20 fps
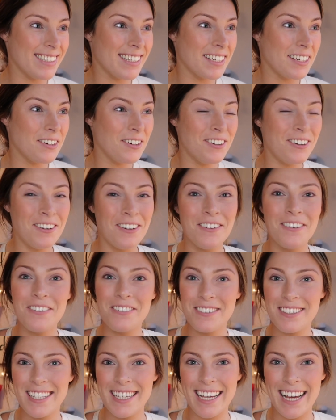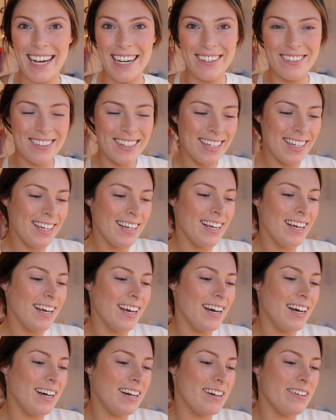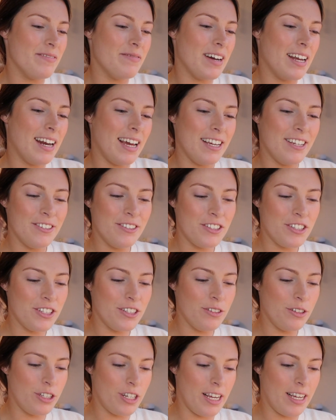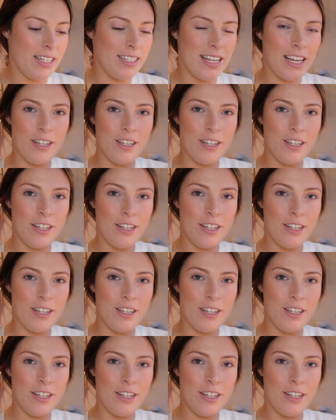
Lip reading: like holy cow. And I use two shades.